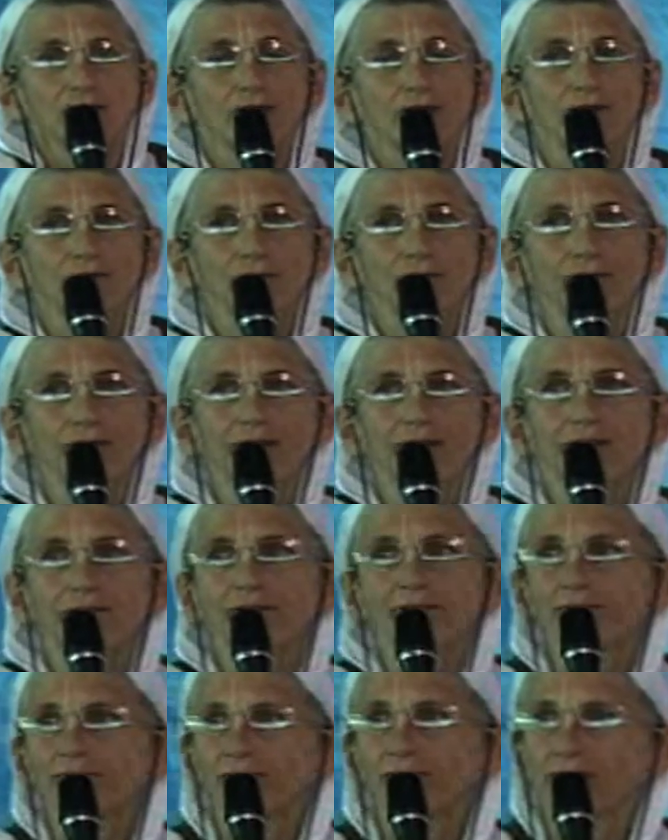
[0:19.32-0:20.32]
Srila Gurudev
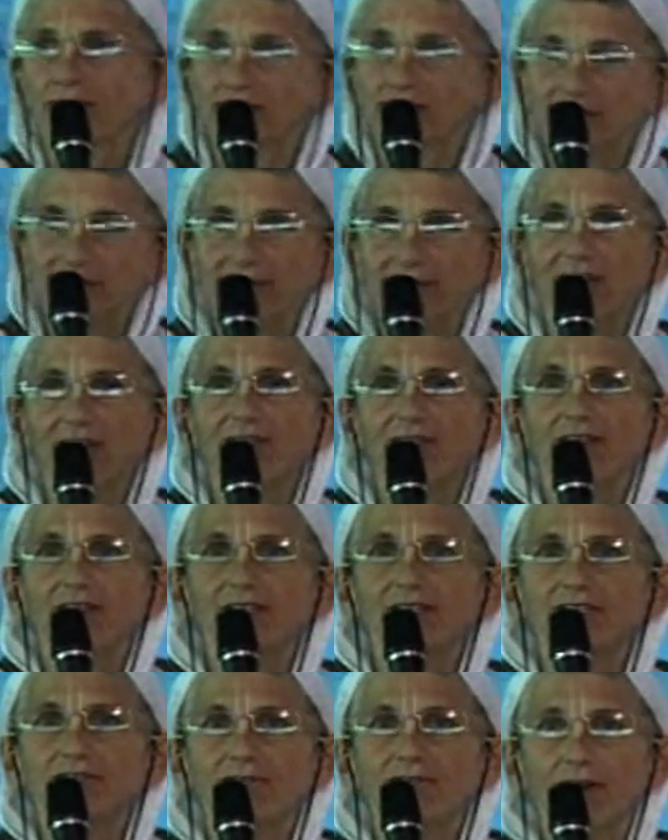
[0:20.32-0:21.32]
said that
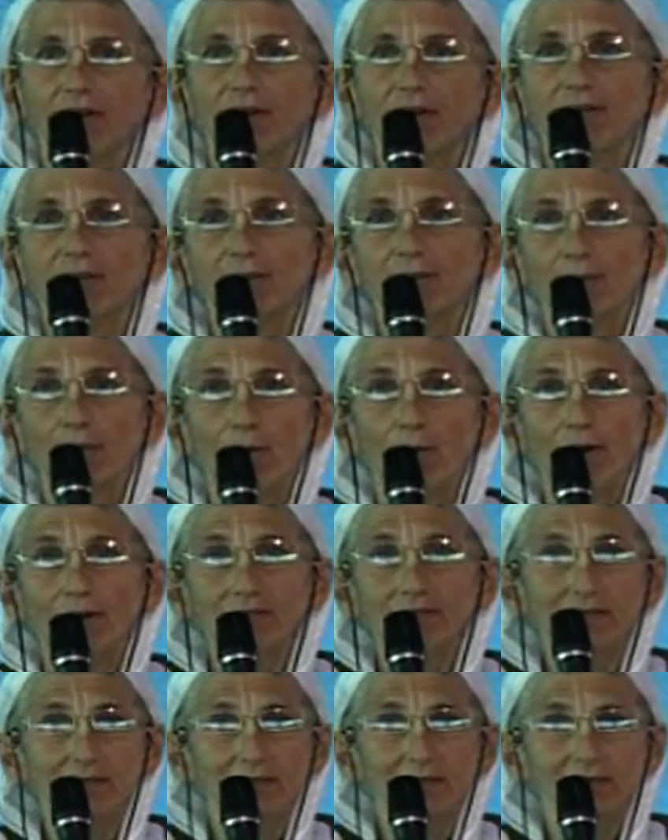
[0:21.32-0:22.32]
it's very
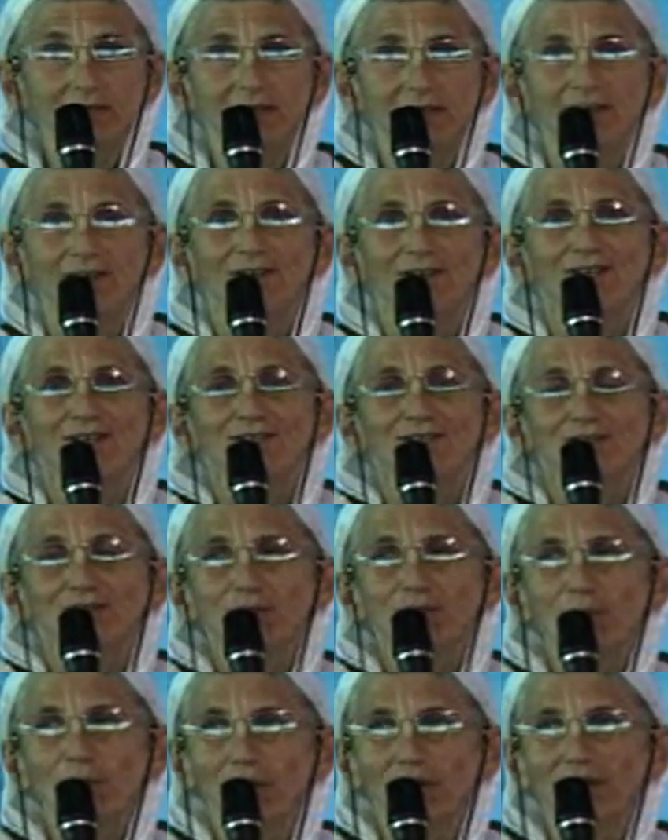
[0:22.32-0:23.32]
important
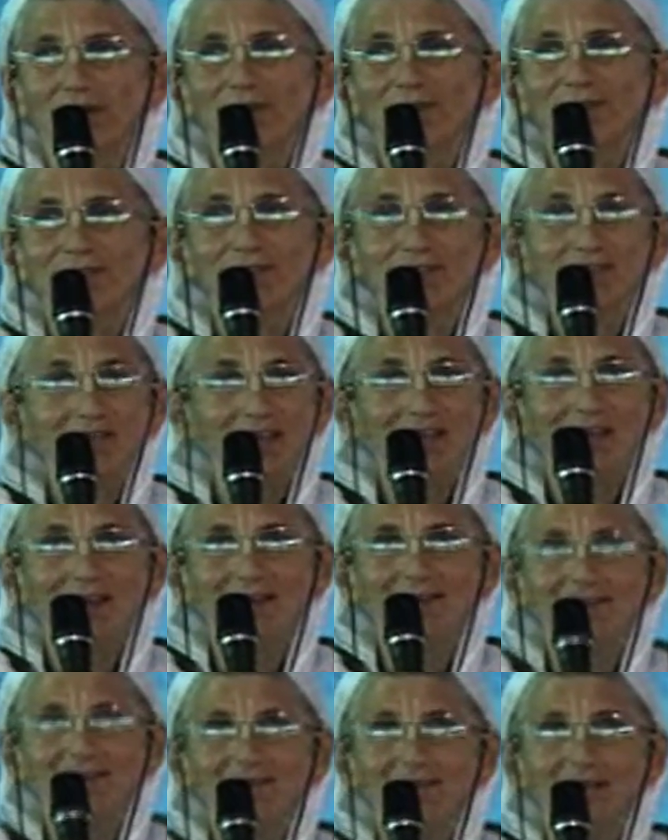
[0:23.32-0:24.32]
to
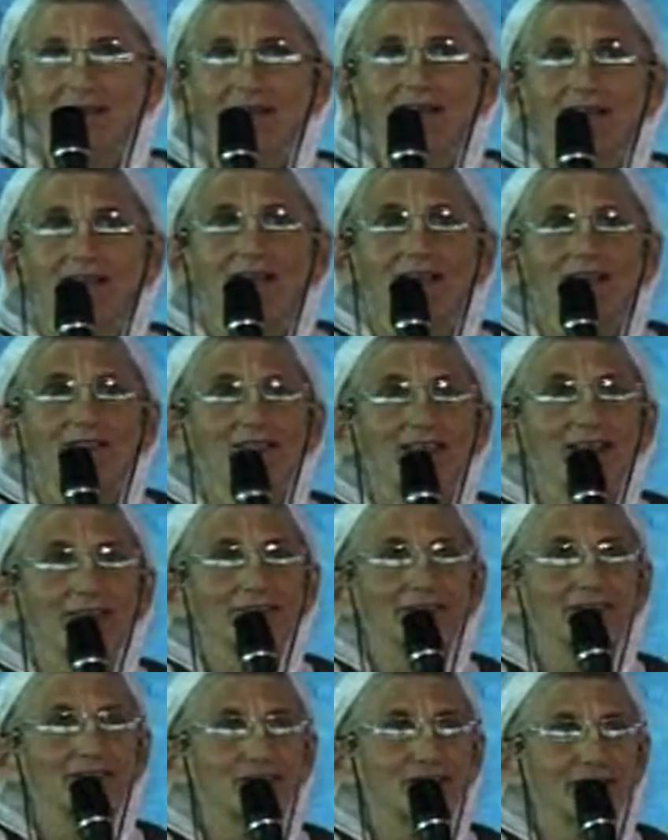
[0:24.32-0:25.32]
understand
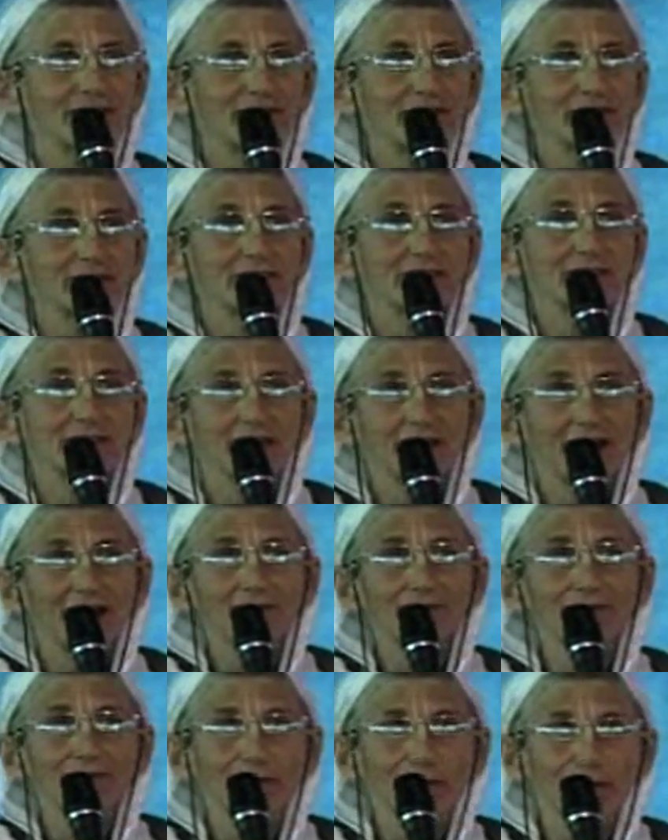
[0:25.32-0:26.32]
that the jiva did
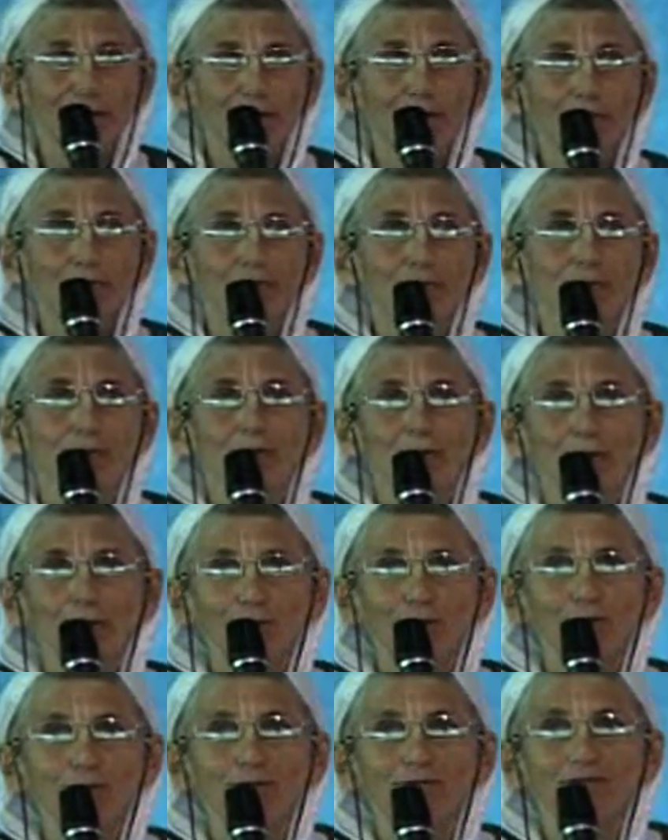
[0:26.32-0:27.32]
not fall from
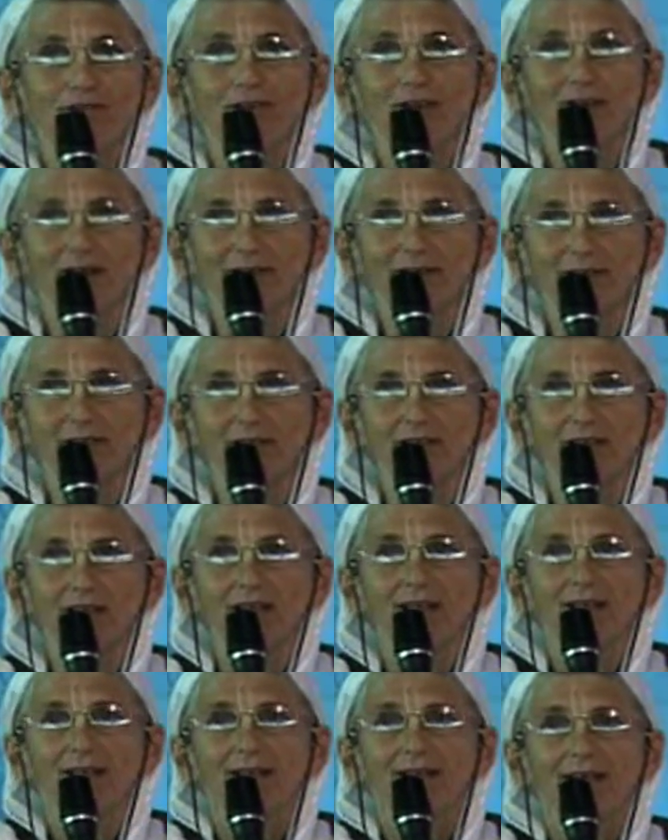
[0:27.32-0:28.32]
Goloka Vrindavan,
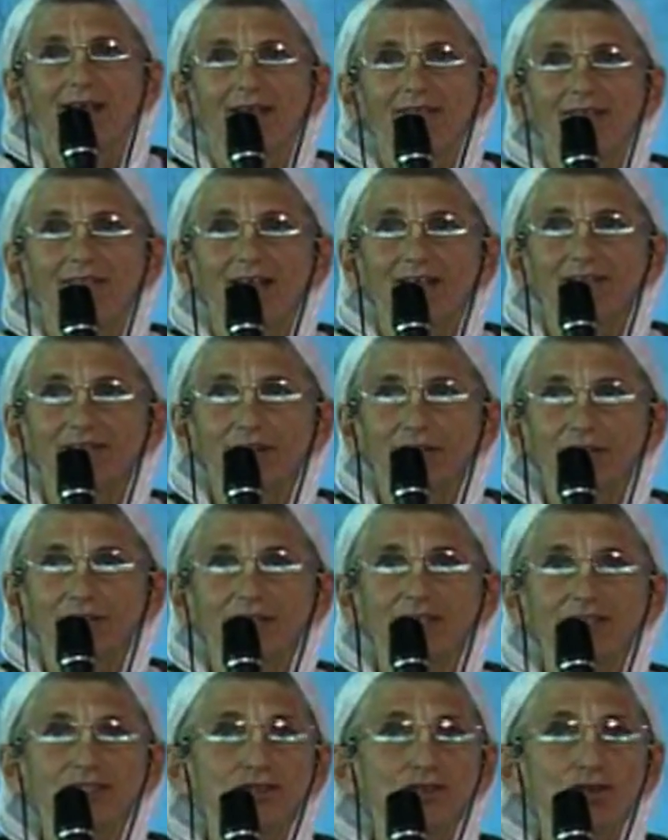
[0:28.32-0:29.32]
and that there
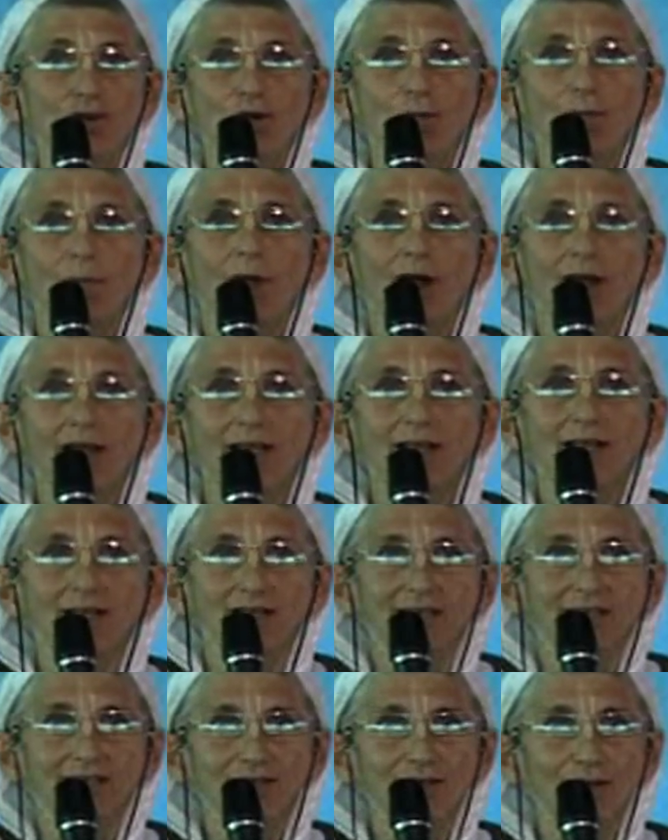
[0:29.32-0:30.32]
is no Maya
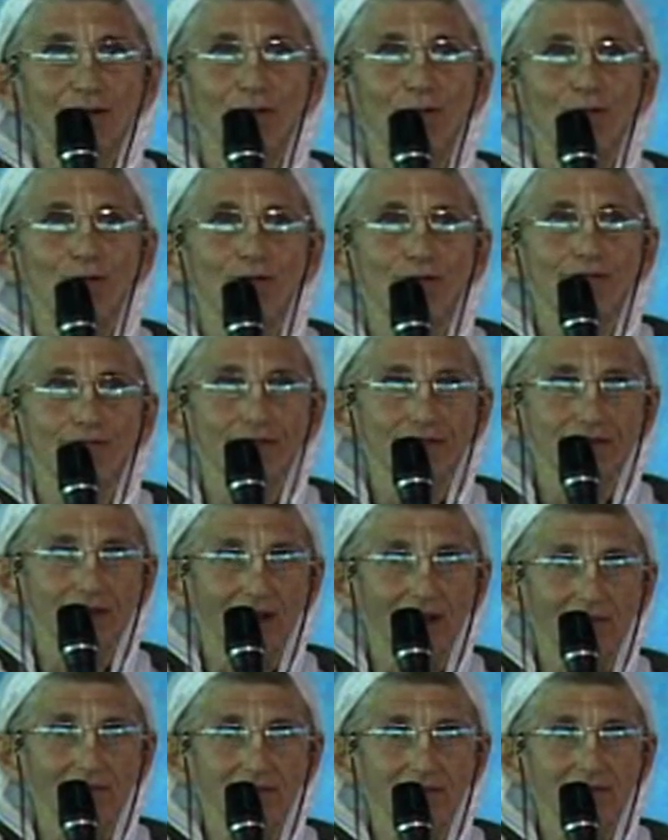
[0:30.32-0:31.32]
in Goloka
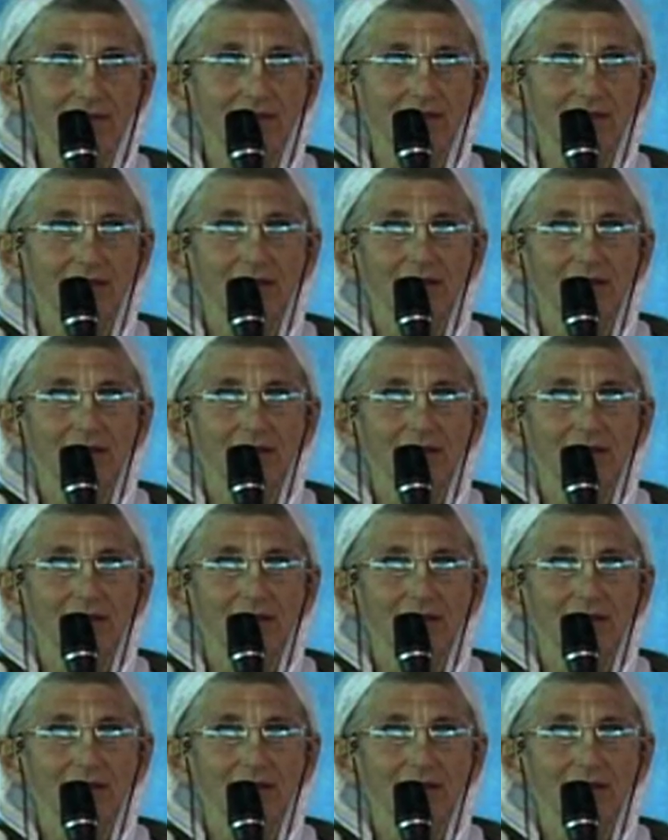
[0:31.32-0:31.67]
Vrindavan,